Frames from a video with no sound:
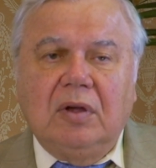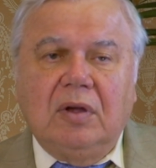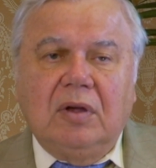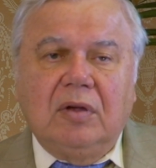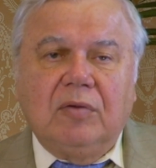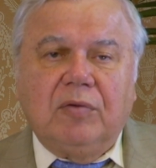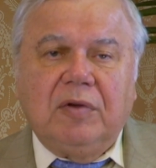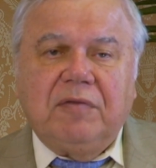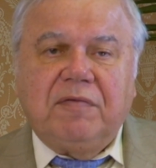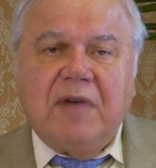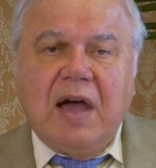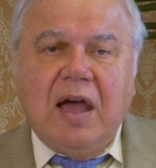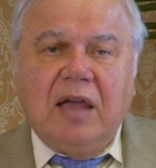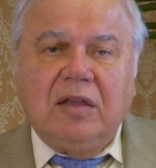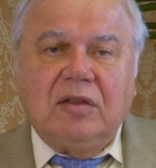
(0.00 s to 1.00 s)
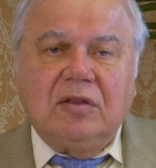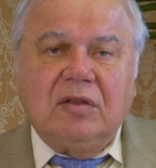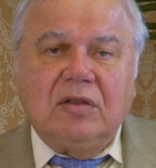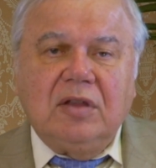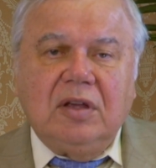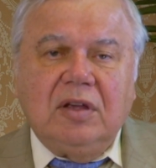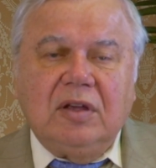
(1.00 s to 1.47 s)
We
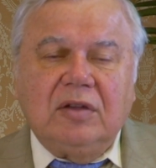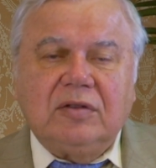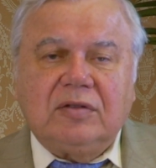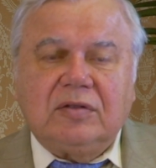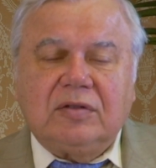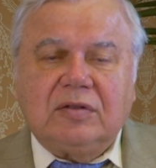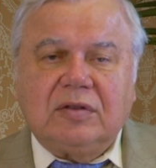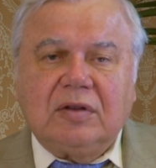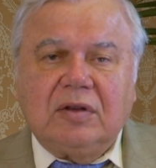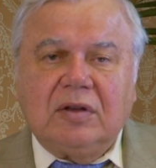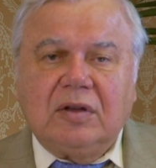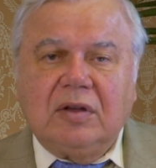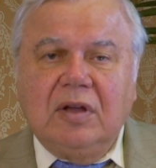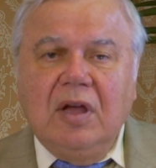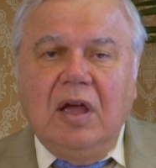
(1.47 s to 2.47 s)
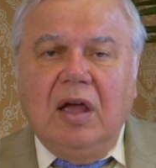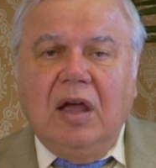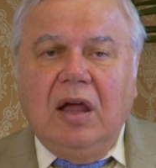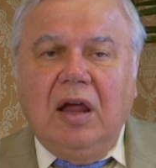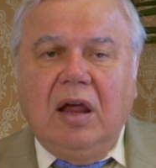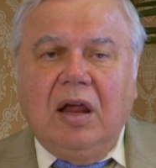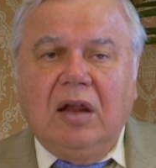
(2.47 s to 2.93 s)
find this uh,
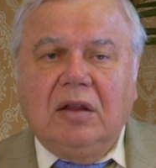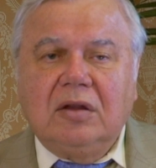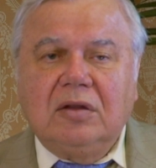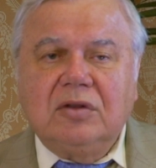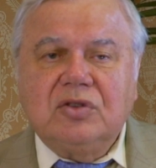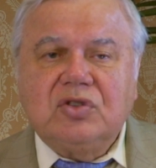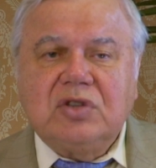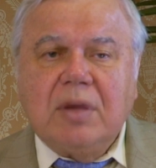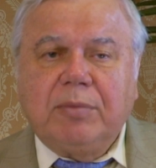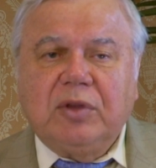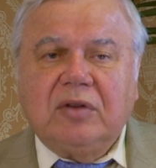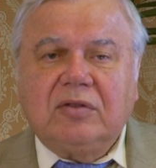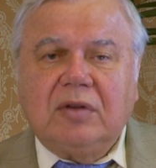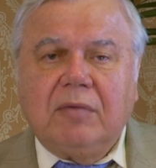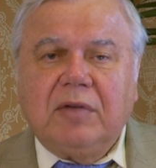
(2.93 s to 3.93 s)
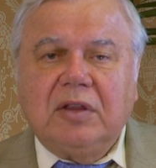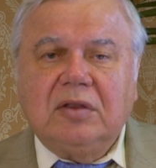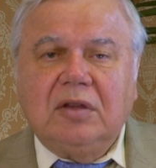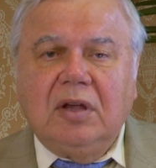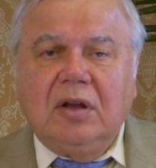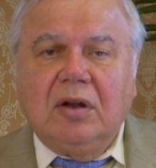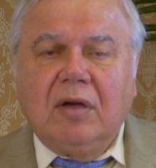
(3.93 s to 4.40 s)
in chapter
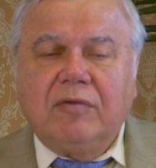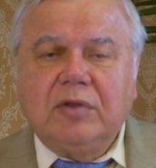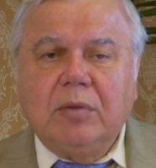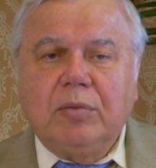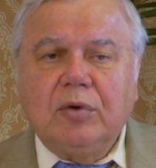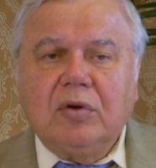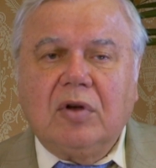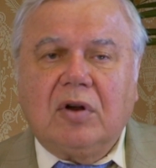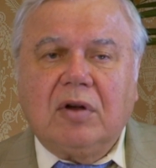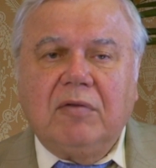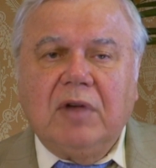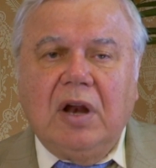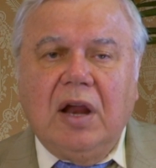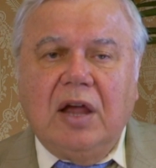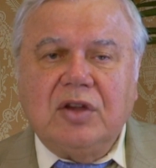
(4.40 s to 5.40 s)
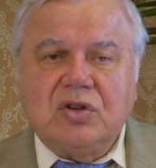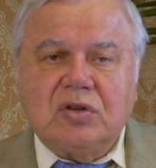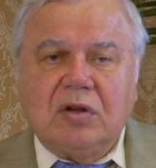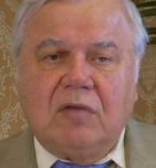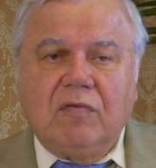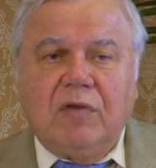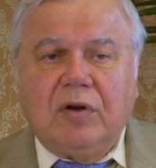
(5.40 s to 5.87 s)
17 of the book of
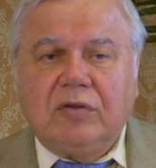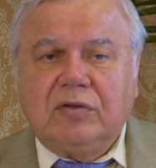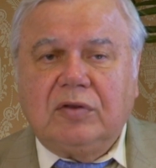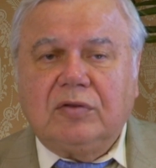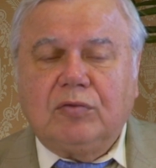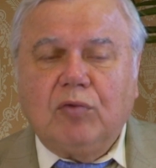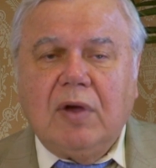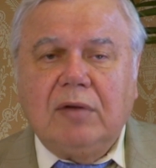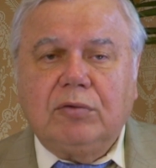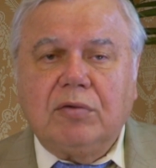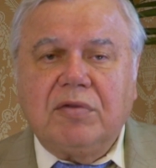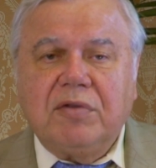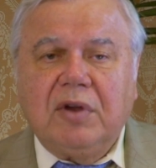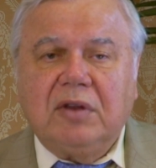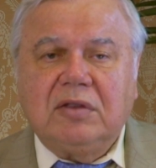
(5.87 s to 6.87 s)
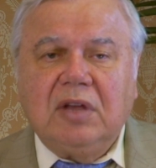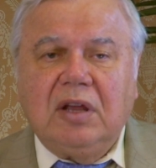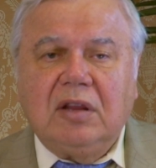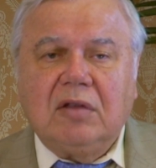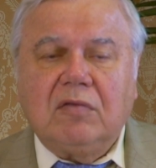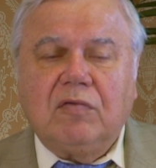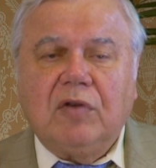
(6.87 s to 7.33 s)
Revelation, verses 12 to
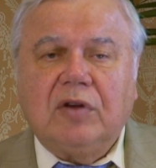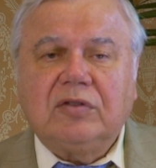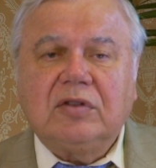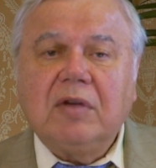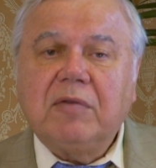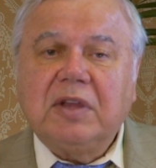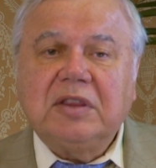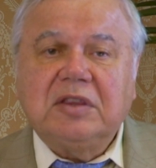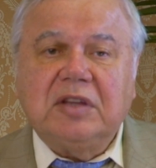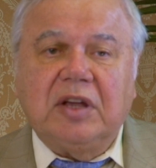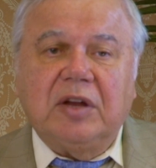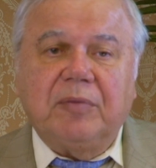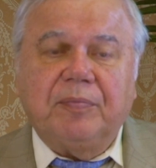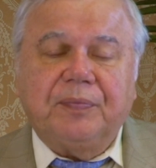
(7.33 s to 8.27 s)
13 and verse 17.